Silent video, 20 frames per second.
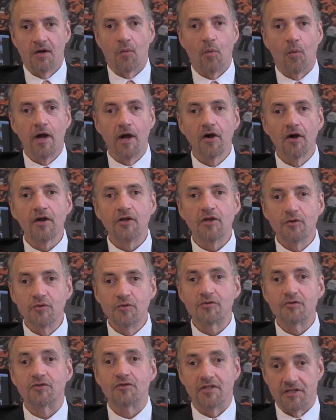Where do you
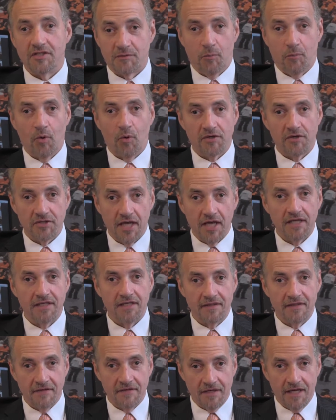see sports
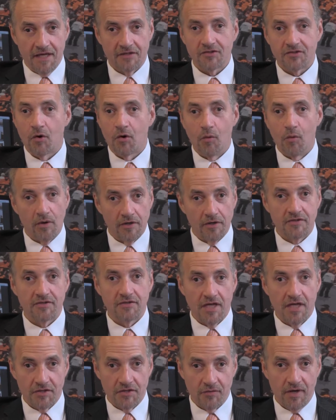headed in the next quarter
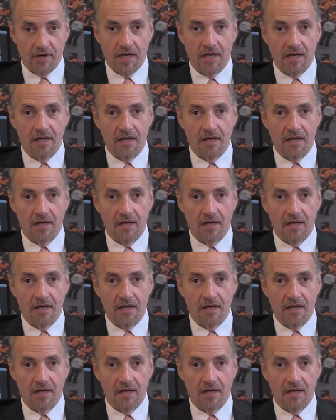century?